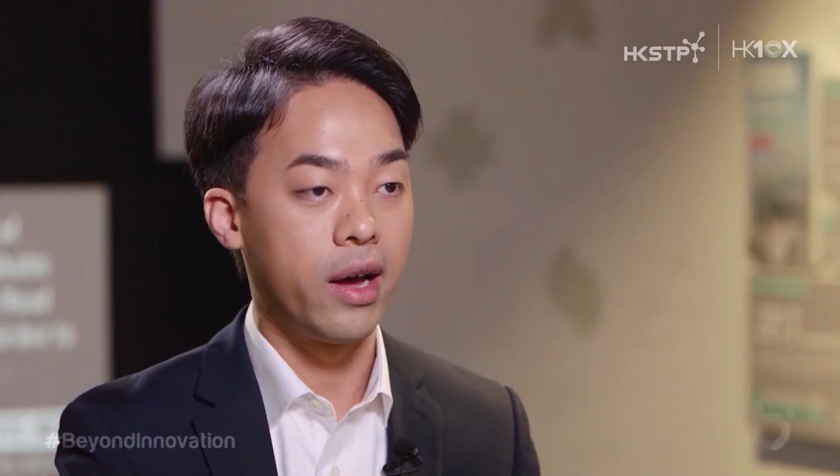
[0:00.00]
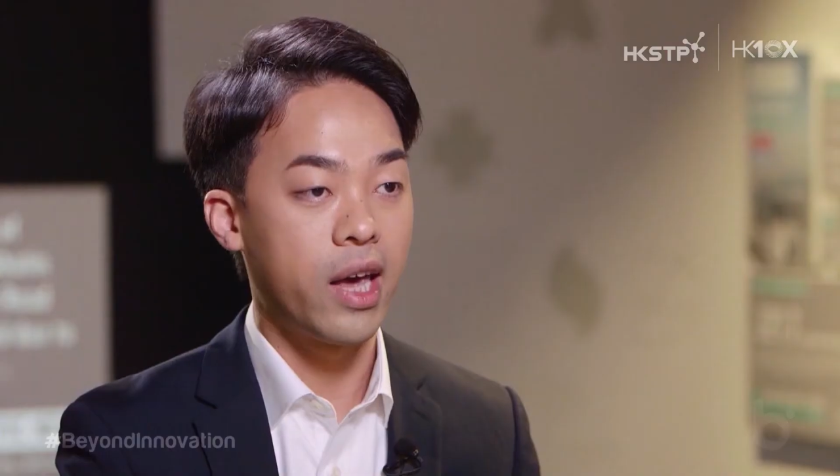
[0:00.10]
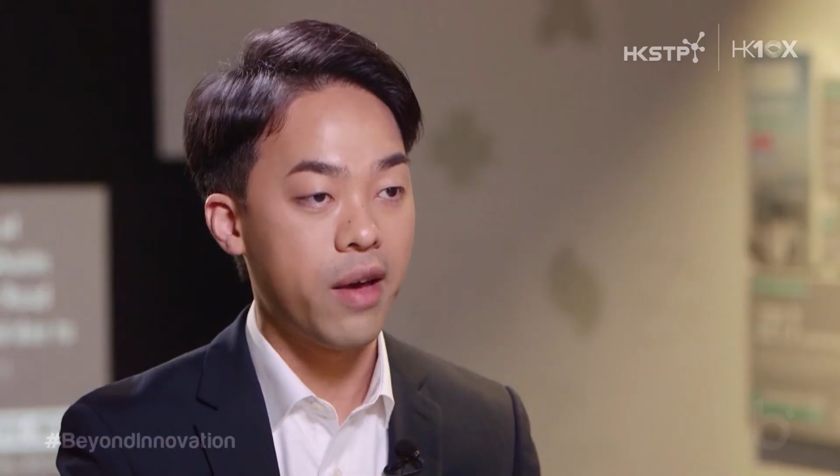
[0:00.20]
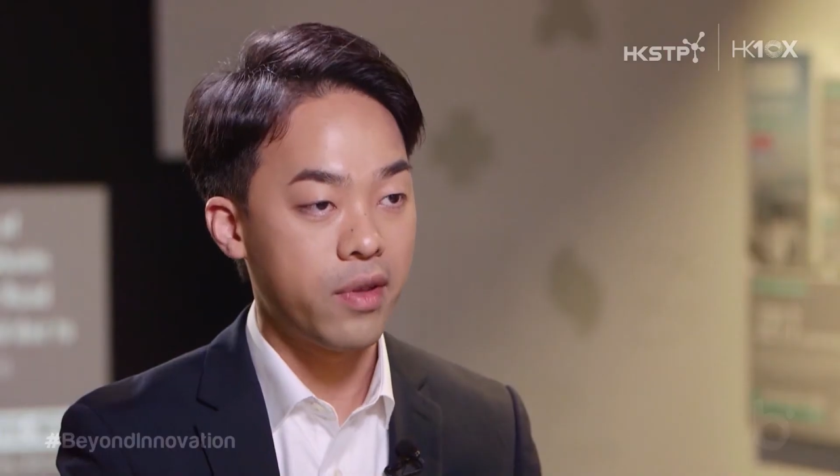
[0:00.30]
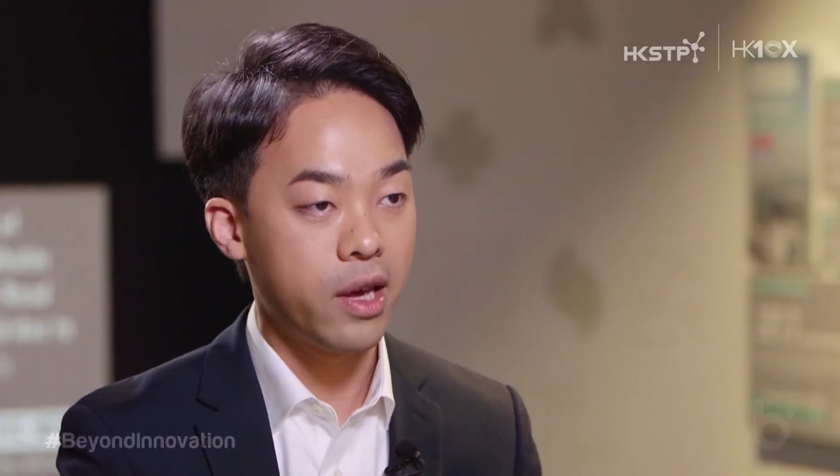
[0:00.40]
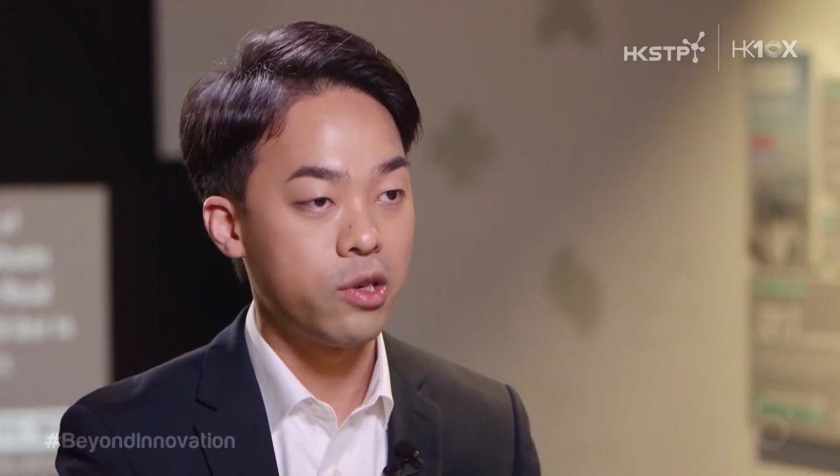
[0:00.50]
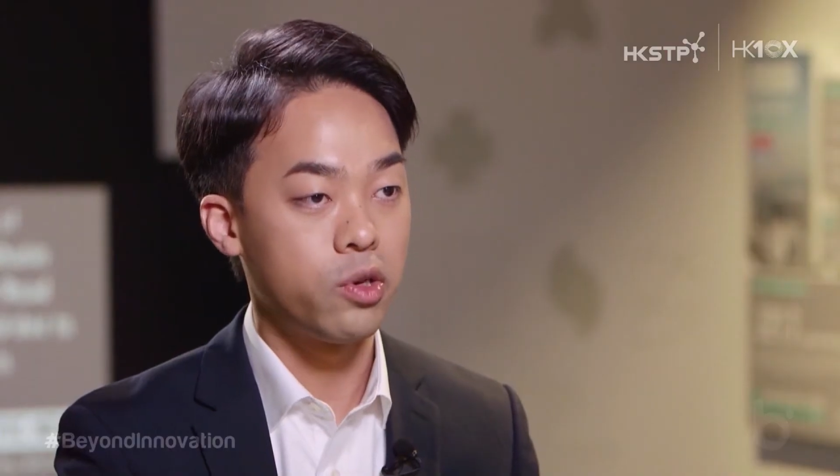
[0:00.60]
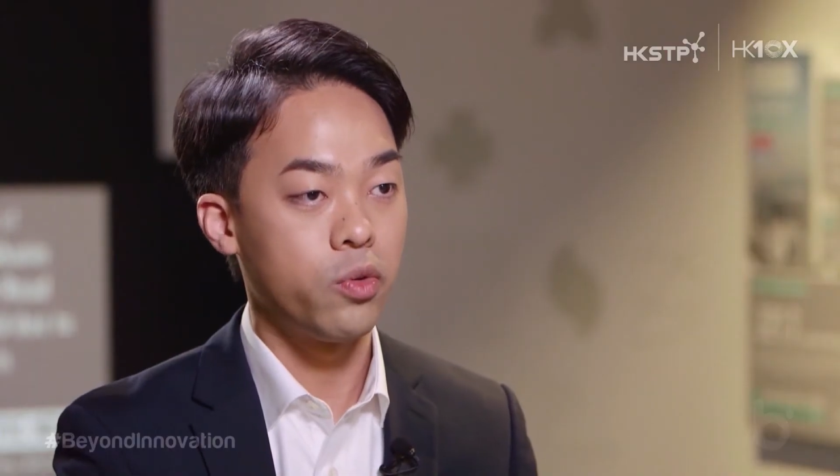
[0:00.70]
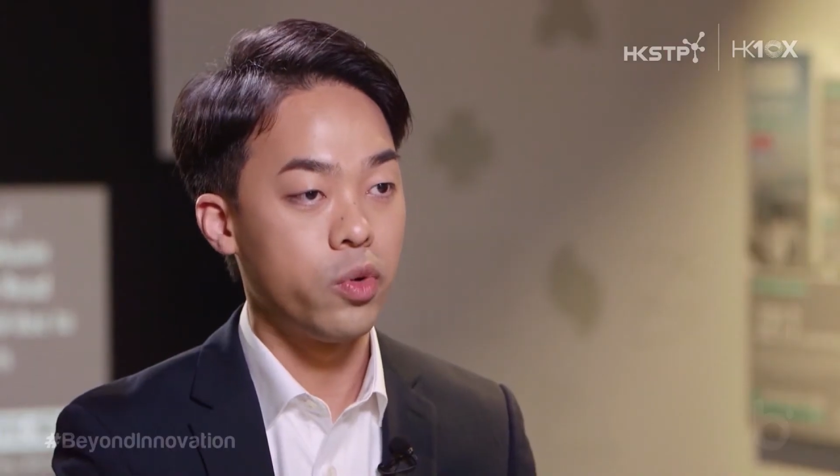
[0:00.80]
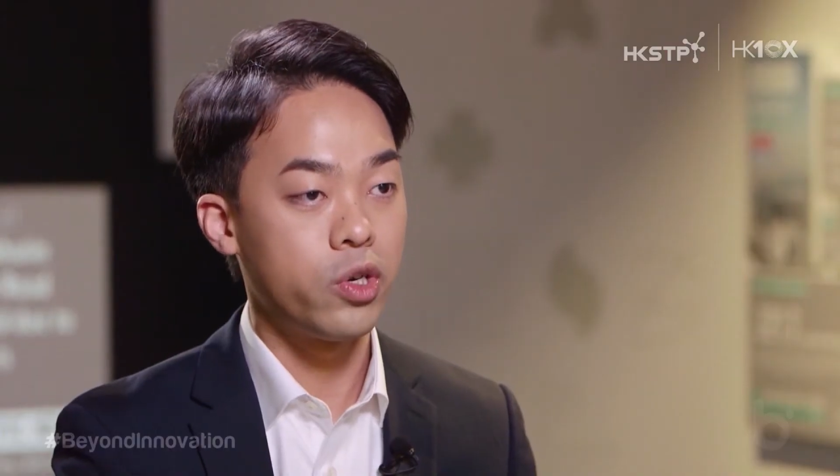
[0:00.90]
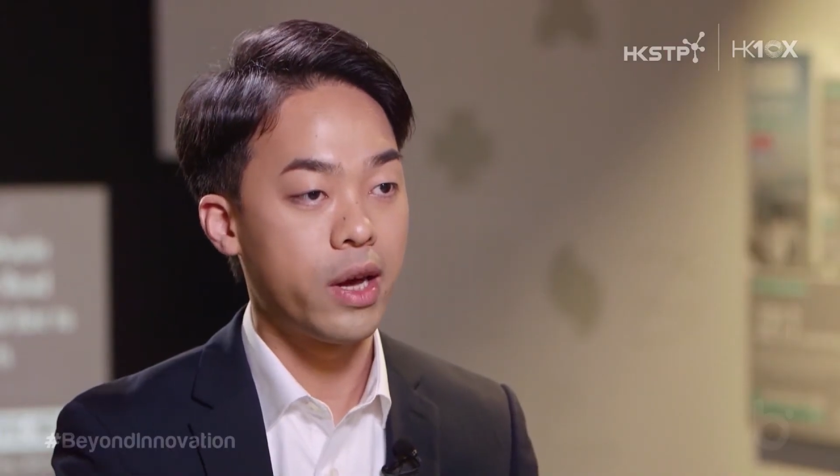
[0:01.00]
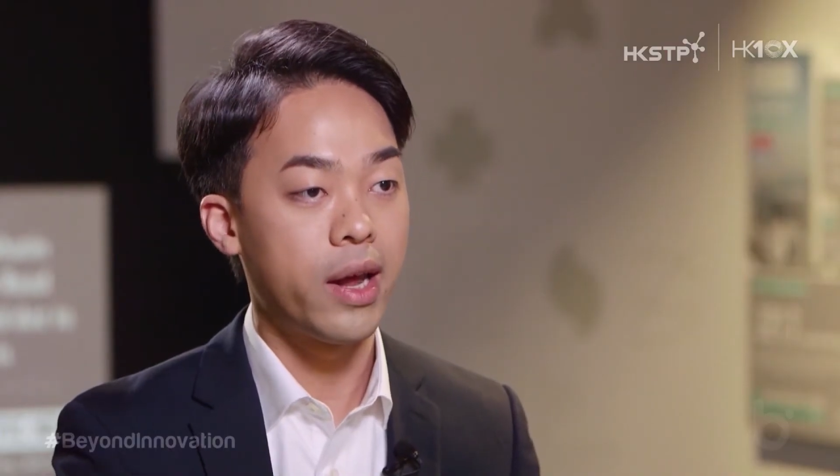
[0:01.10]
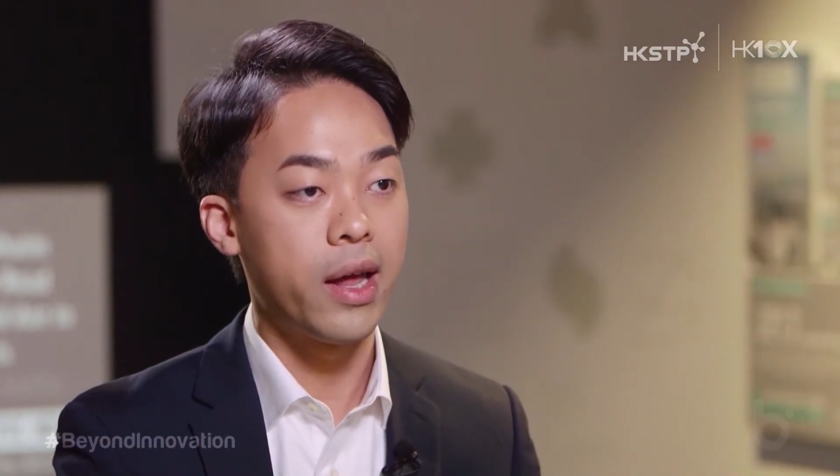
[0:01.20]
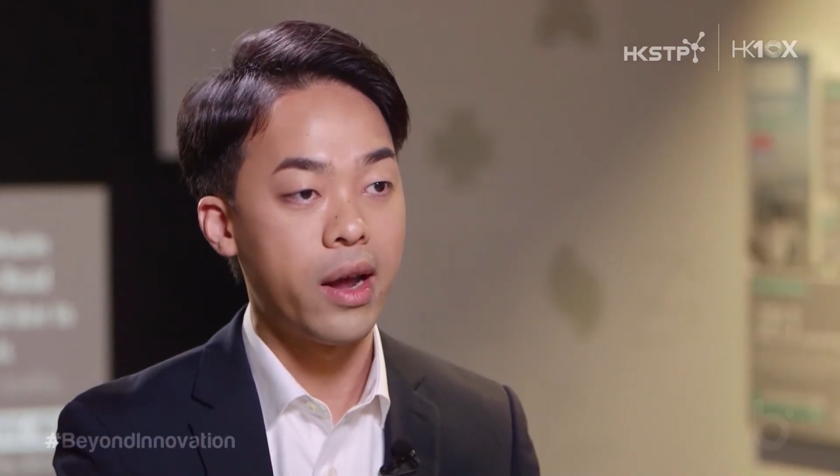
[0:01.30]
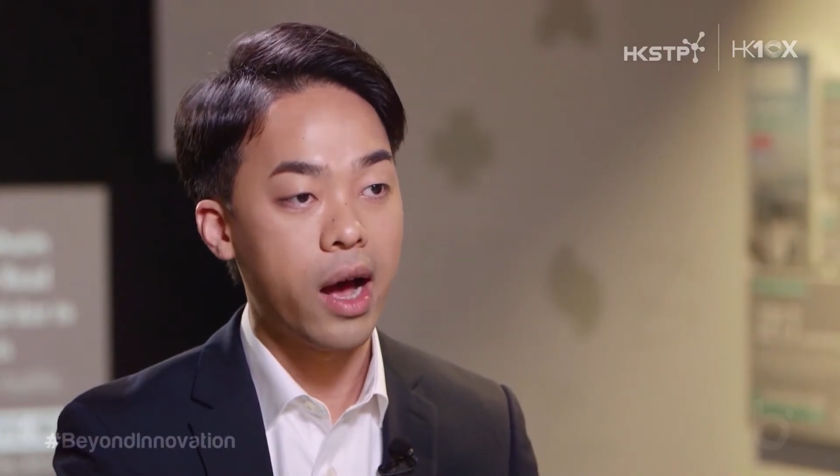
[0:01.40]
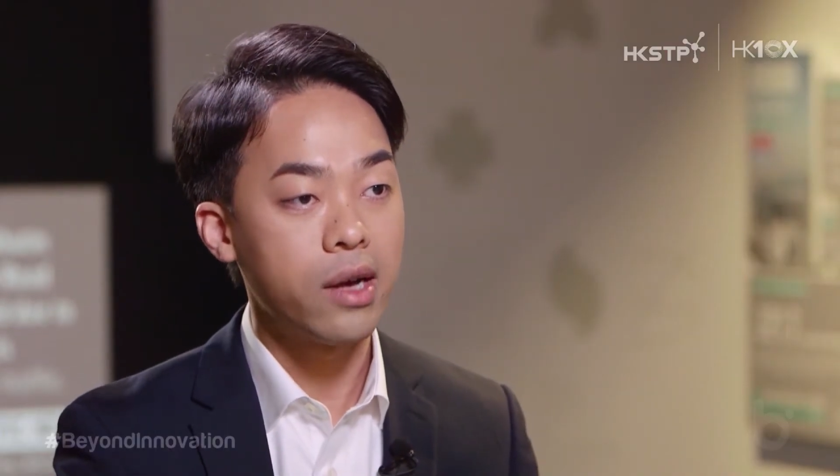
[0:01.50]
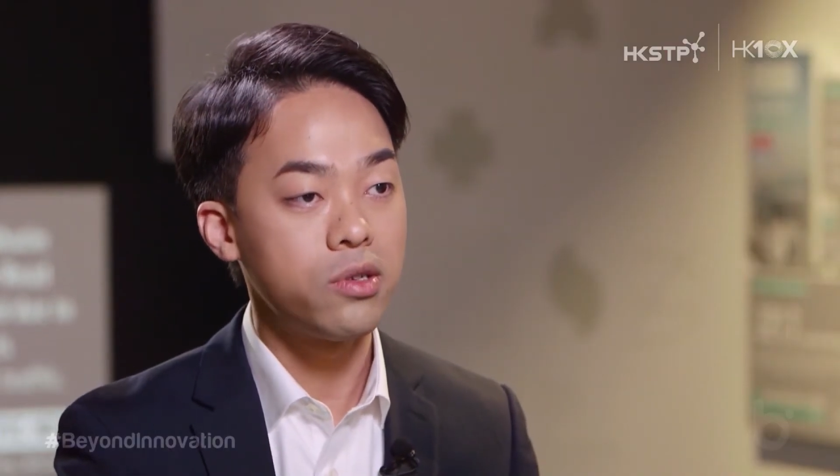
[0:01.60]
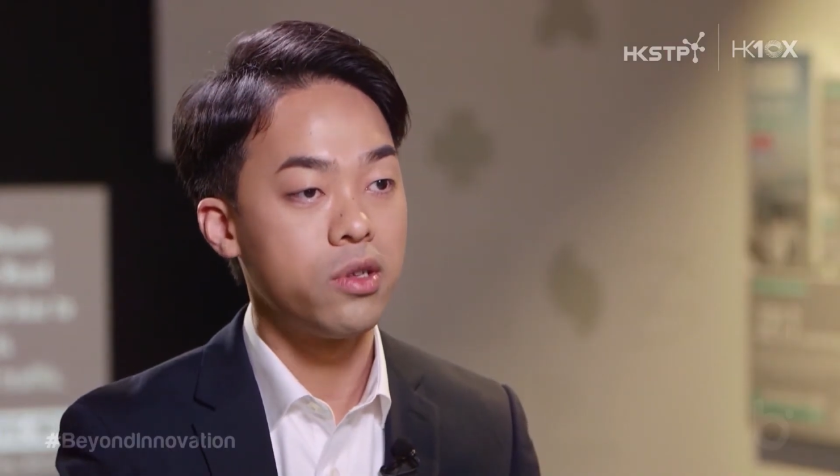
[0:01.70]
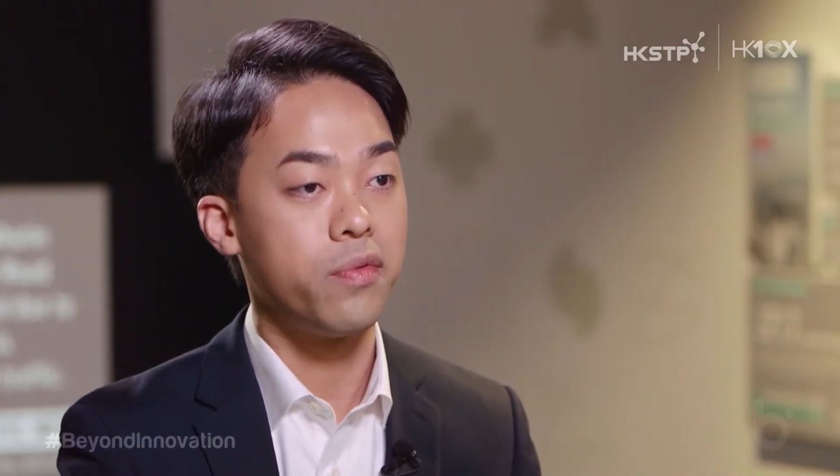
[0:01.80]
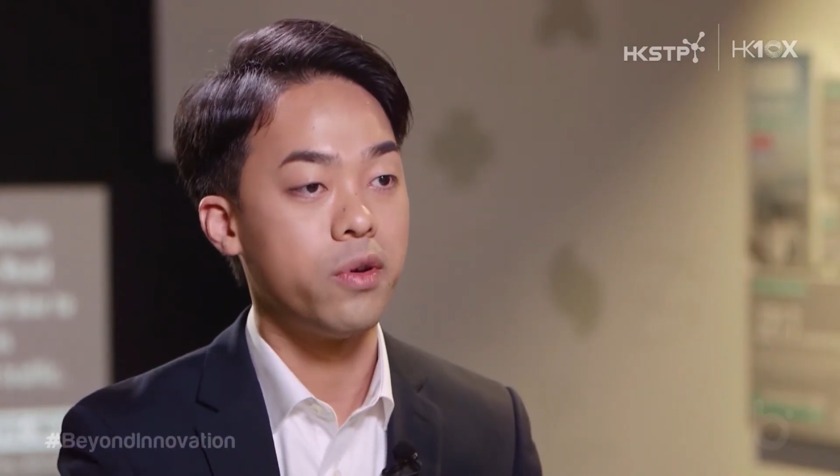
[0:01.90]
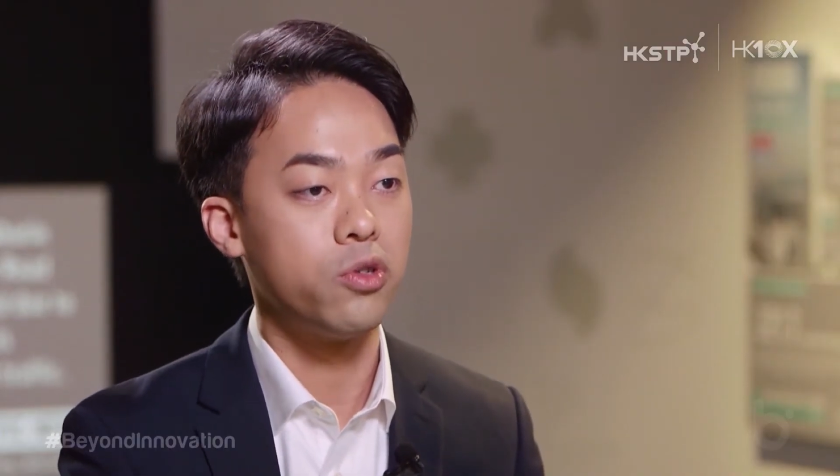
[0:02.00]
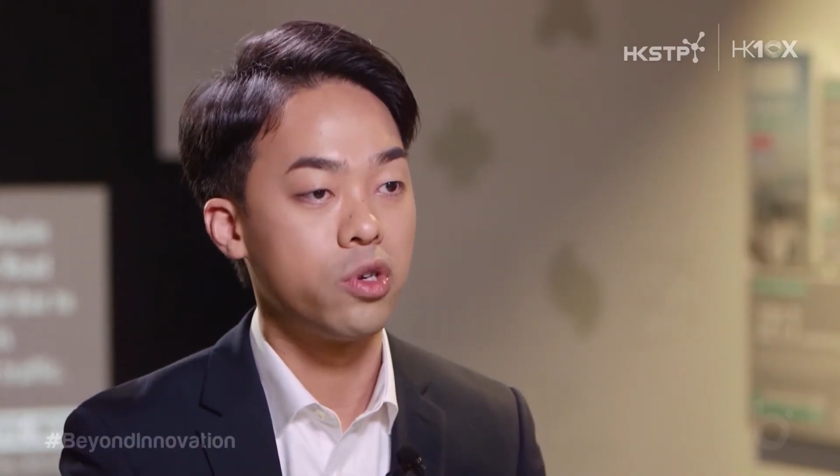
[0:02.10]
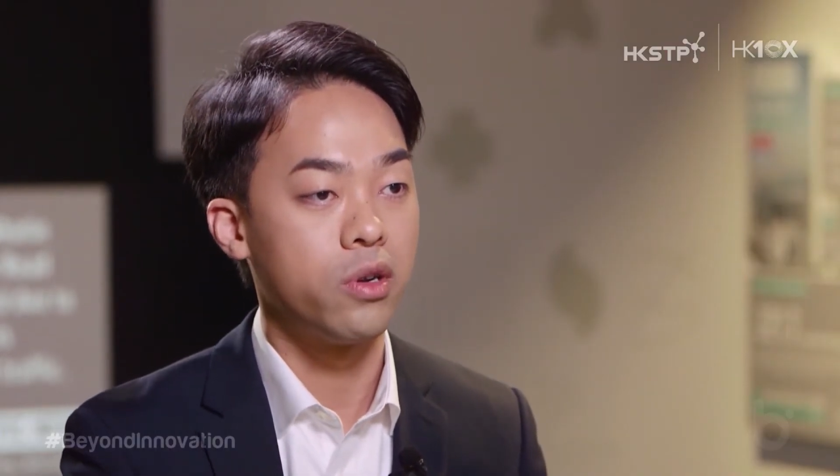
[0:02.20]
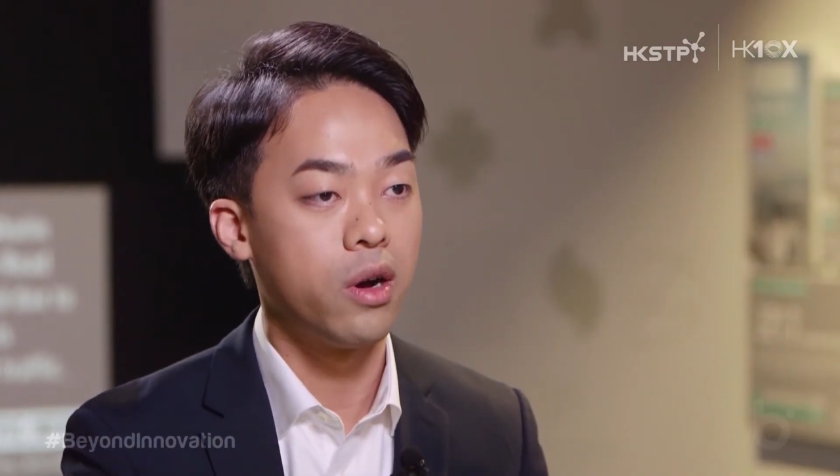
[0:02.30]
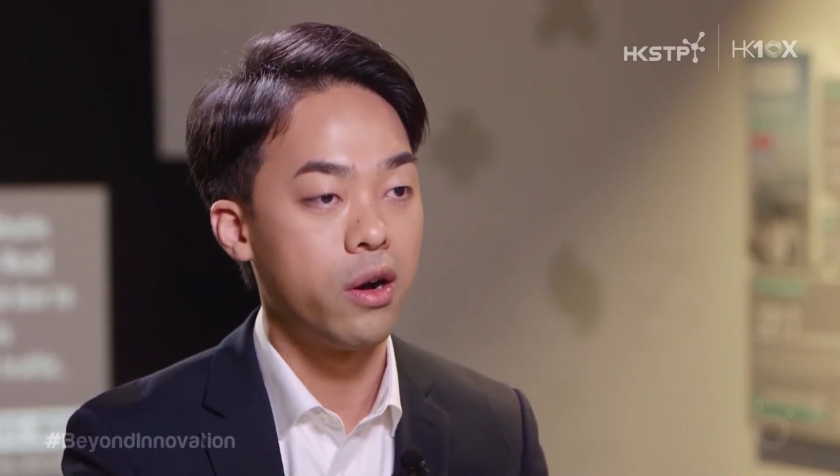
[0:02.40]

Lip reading: cavitation, which can enhance the diffusion